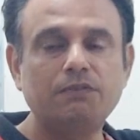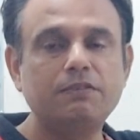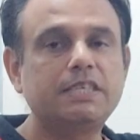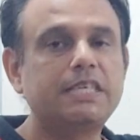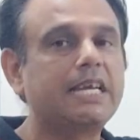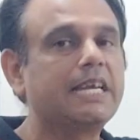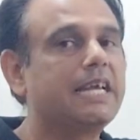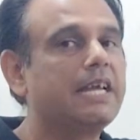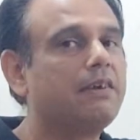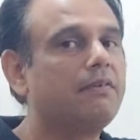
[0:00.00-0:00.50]

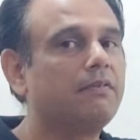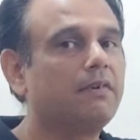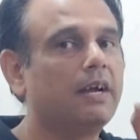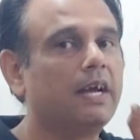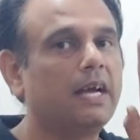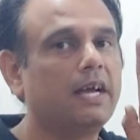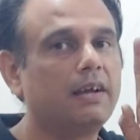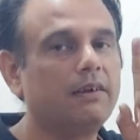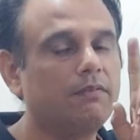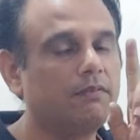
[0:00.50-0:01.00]

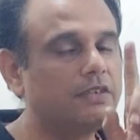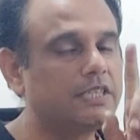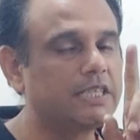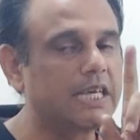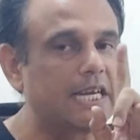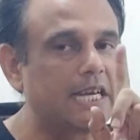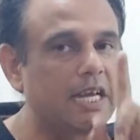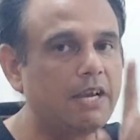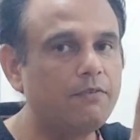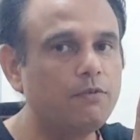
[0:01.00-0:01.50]
which I
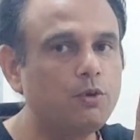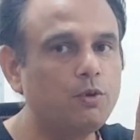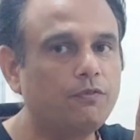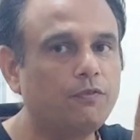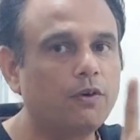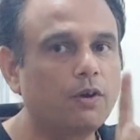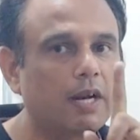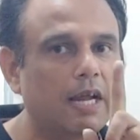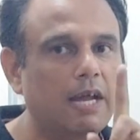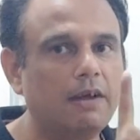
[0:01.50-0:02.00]
gave you
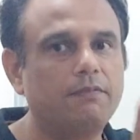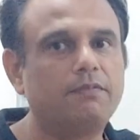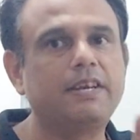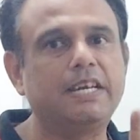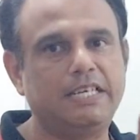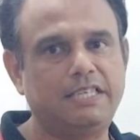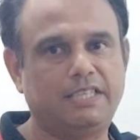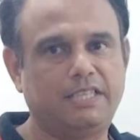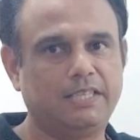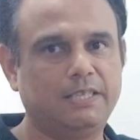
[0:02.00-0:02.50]
for
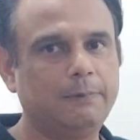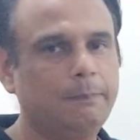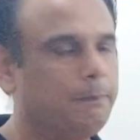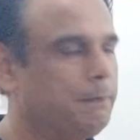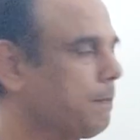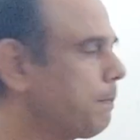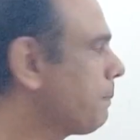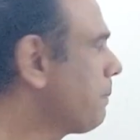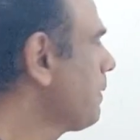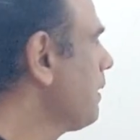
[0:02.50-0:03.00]
average.
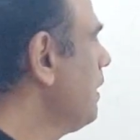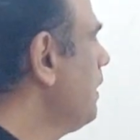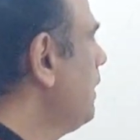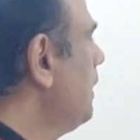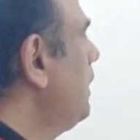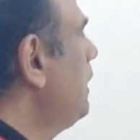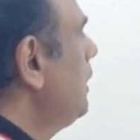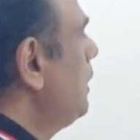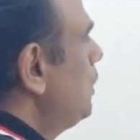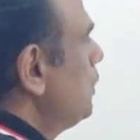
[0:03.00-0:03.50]

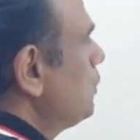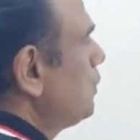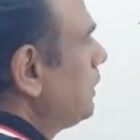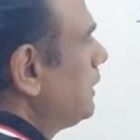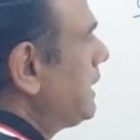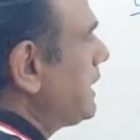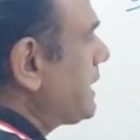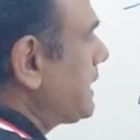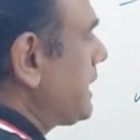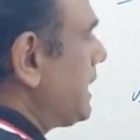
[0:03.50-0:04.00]
So
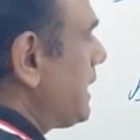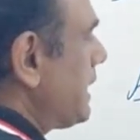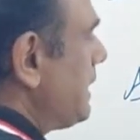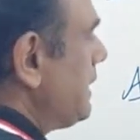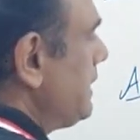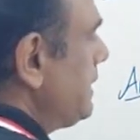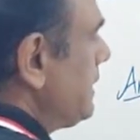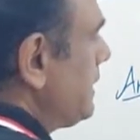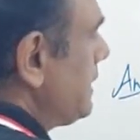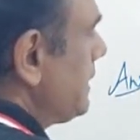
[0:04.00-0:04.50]
this
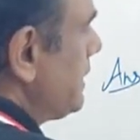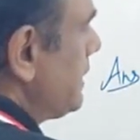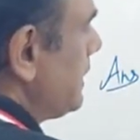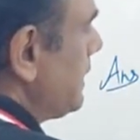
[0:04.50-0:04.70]
current